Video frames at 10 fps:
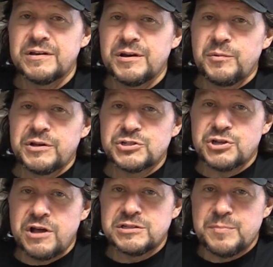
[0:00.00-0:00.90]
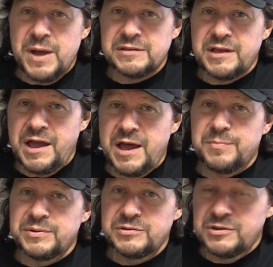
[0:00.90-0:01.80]
and when a shot's about to
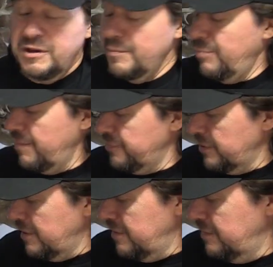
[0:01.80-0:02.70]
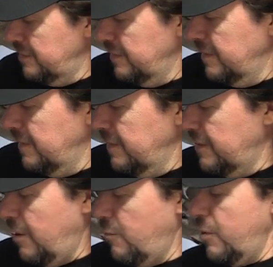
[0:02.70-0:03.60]
happen, you got to bump the gun.
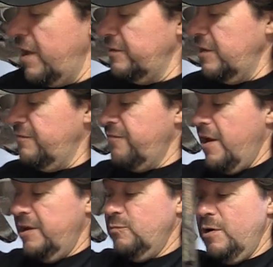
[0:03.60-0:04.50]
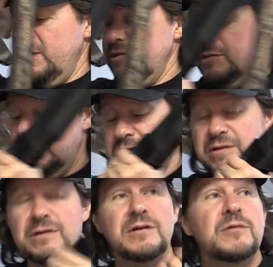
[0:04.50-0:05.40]
Now what I did find was,
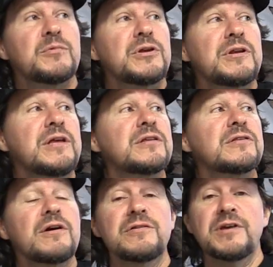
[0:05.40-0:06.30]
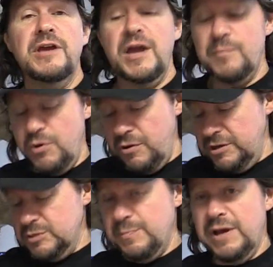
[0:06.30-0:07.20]
when you need to turn the camera on,
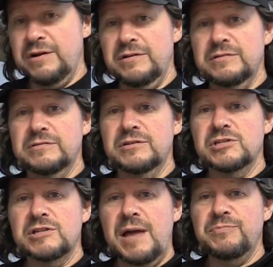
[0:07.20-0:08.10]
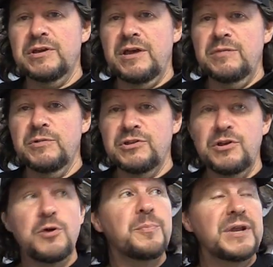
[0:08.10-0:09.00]
it's better to slap the gun with an
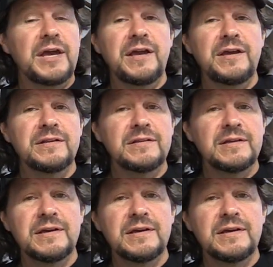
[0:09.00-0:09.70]
open hand.